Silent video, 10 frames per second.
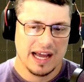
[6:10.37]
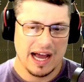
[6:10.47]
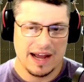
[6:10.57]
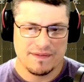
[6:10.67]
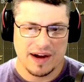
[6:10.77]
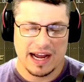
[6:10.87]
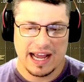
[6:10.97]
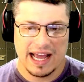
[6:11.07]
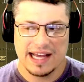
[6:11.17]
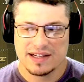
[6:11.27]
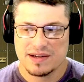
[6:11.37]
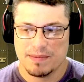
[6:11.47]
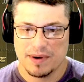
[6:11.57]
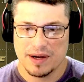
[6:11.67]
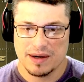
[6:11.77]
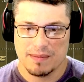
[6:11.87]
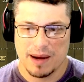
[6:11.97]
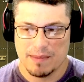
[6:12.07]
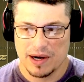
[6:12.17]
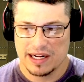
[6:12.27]
if I had to put my
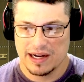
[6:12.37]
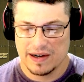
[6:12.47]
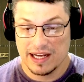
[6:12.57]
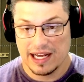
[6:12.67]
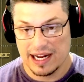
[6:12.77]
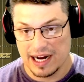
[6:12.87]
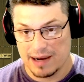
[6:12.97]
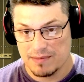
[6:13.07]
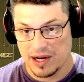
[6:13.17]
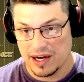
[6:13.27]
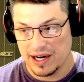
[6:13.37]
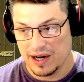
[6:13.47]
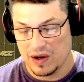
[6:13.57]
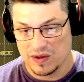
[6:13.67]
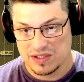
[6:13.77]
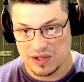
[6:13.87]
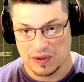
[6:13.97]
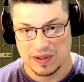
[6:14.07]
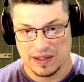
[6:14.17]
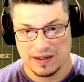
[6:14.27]
money on it, and I'm not at all
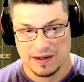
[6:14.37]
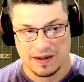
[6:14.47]
certain,